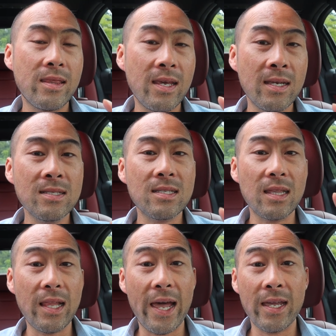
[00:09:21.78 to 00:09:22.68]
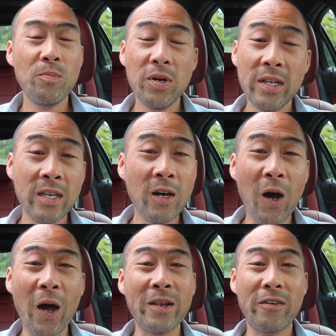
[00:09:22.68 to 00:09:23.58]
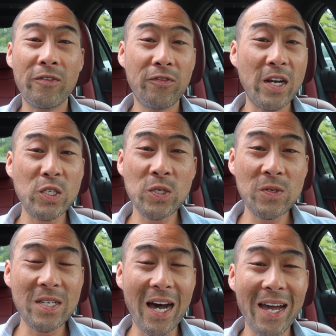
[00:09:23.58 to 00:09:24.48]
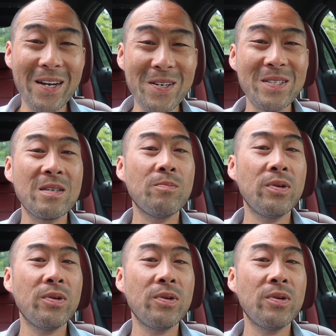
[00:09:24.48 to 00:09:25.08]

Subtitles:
things like putting on fresh new tires,